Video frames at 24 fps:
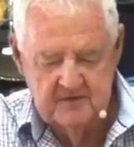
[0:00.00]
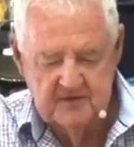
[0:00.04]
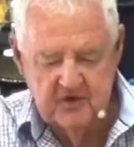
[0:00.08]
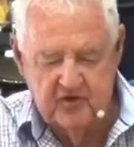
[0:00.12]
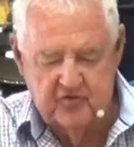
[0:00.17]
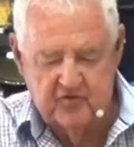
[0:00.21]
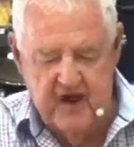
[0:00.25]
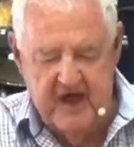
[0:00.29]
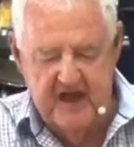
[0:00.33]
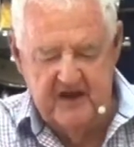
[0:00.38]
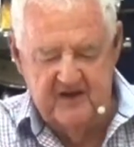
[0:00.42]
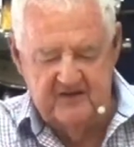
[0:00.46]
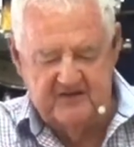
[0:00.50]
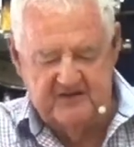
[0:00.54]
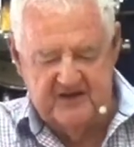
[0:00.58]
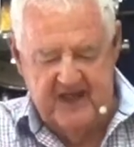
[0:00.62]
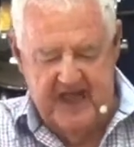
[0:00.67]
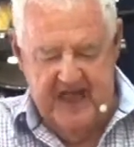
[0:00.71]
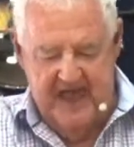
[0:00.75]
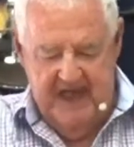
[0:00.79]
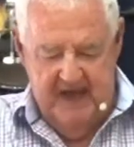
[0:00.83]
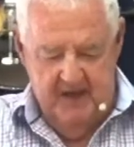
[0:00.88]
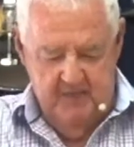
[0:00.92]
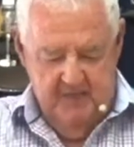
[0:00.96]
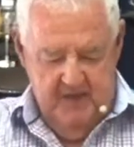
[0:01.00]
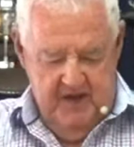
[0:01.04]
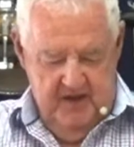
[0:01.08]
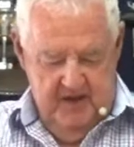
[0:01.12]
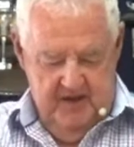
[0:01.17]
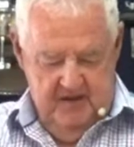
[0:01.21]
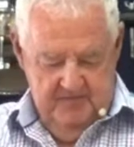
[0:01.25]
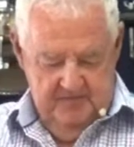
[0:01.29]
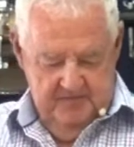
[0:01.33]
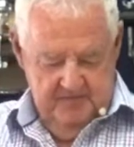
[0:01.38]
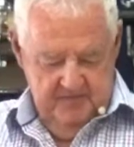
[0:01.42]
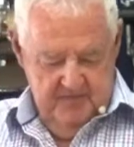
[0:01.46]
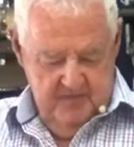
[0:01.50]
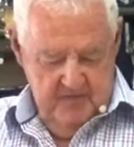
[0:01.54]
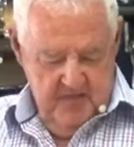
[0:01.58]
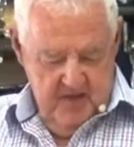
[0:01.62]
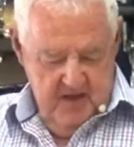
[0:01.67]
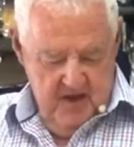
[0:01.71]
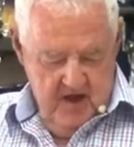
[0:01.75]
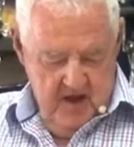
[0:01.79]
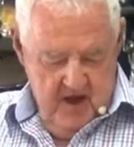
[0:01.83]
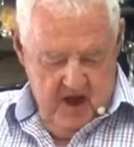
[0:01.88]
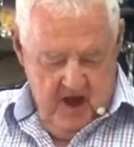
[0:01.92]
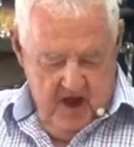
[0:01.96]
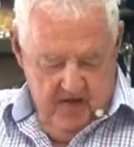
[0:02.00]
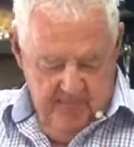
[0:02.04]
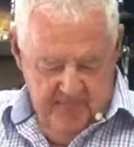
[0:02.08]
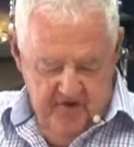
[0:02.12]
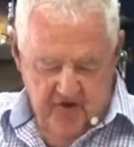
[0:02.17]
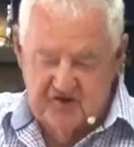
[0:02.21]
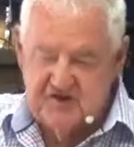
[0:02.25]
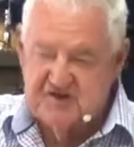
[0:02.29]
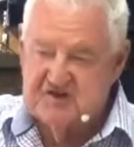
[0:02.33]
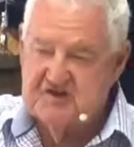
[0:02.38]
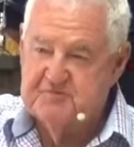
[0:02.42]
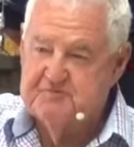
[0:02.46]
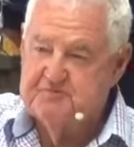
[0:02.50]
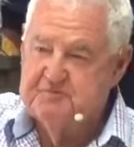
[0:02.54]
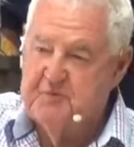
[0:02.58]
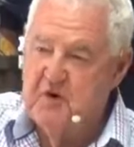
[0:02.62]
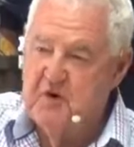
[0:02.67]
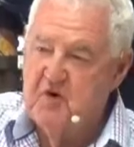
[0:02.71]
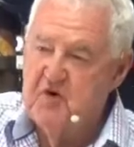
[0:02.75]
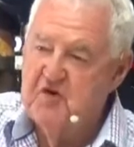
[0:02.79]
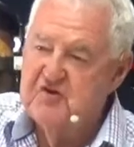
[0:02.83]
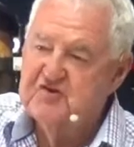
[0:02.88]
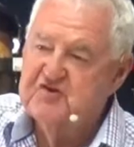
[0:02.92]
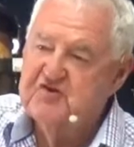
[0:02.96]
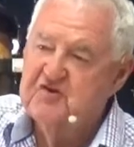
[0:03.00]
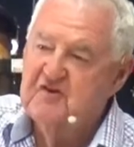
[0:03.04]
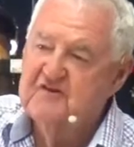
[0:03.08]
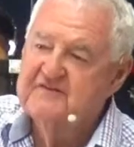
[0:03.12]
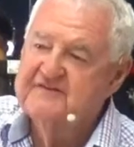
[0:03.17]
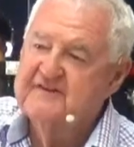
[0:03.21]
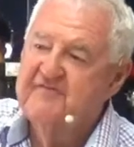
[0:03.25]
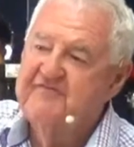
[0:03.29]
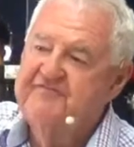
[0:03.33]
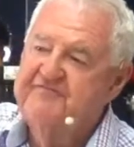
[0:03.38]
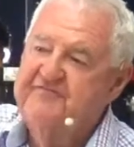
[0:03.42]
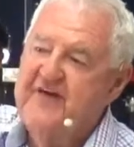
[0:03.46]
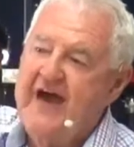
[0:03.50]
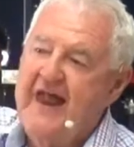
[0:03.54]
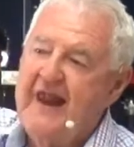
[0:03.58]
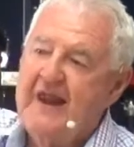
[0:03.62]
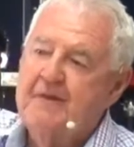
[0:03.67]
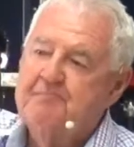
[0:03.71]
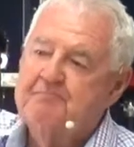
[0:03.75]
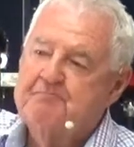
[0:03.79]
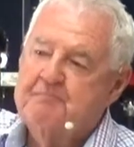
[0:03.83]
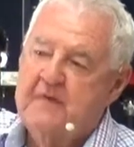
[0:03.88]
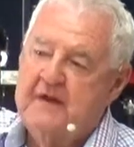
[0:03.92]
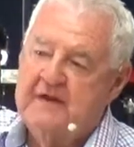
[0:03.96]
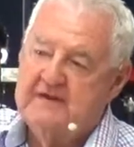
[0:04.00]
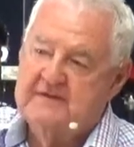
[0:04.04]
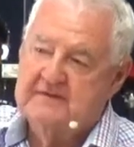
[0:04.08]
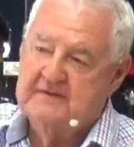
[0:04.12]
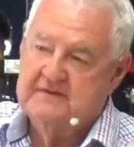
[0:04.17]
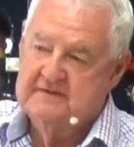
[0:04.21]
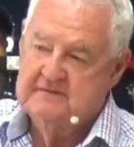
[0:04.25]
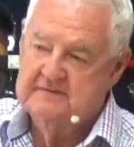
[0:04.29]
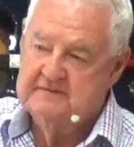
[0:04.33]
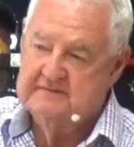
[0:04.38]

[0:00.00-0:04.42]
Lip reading: The greatest enemy of your spiritual development.